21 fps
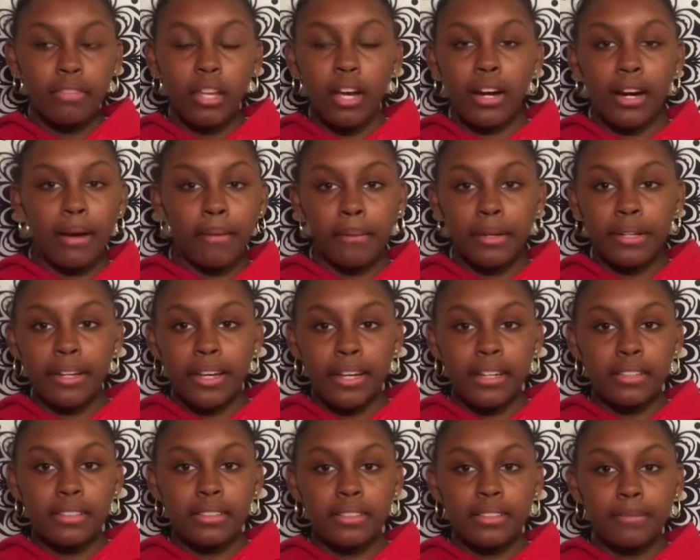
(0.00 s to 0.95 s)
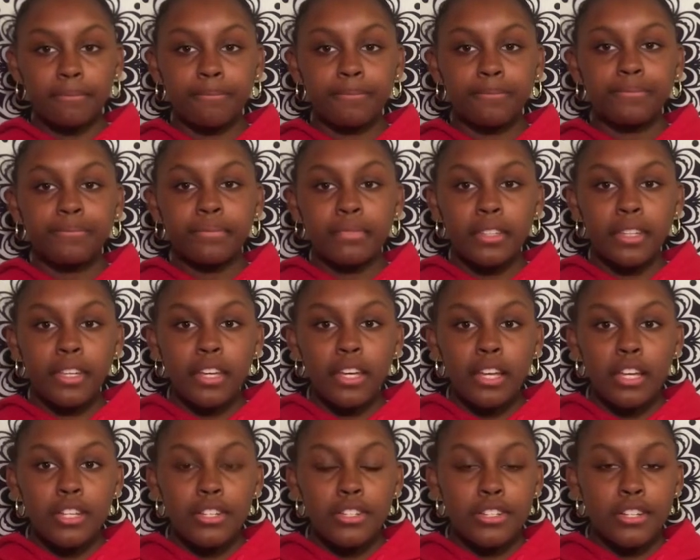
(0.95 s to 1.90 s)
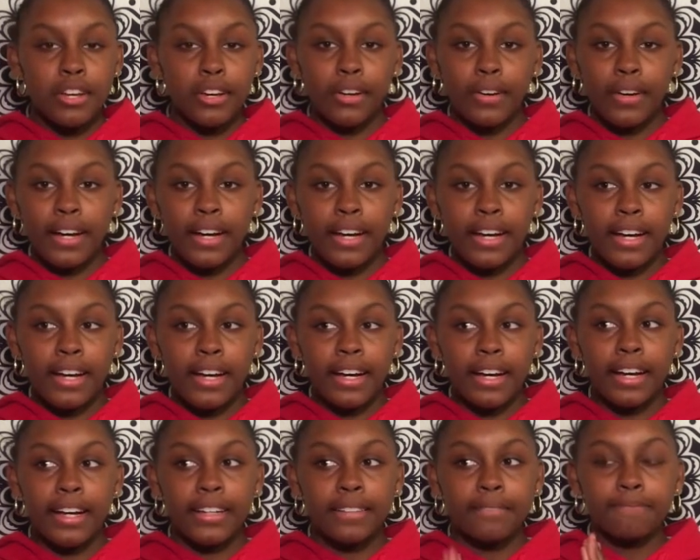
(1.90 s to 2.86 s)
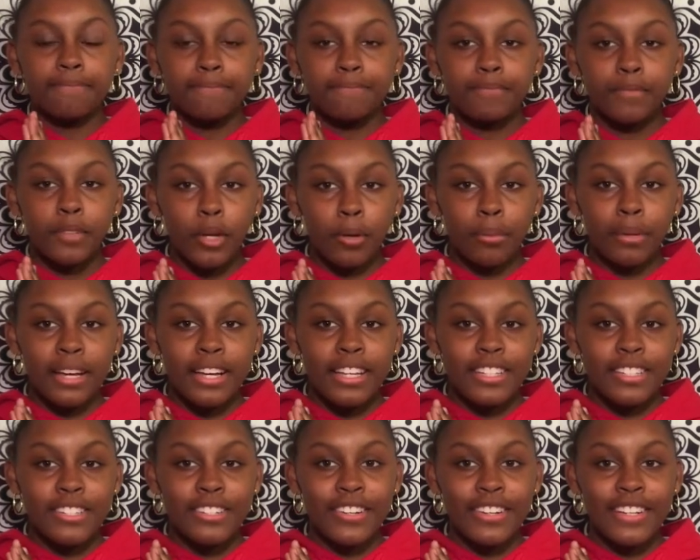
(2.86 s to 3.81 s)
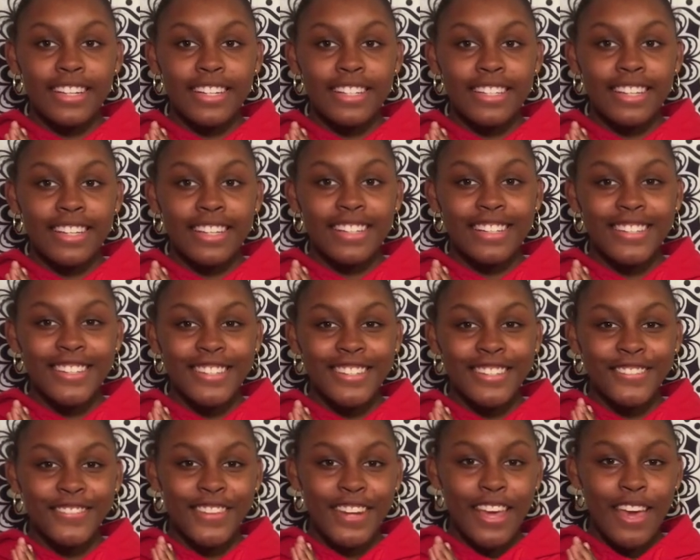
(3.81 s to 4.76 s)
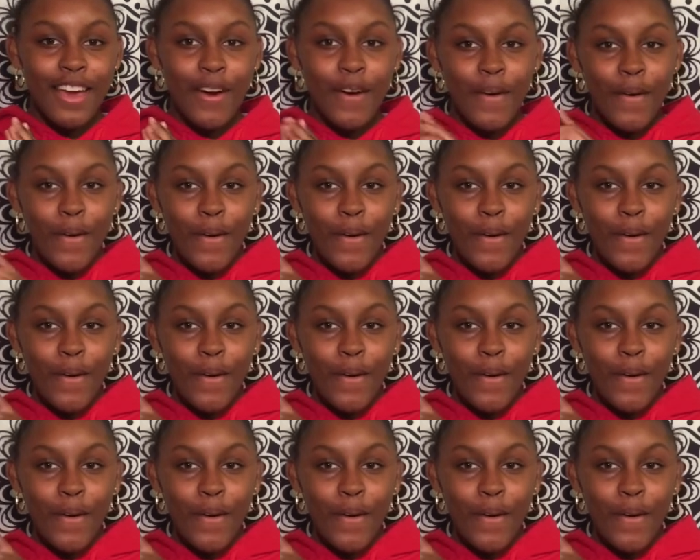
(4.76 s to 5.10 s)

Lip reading: are coming next. So hope you guys enjoy. Let's get into this video.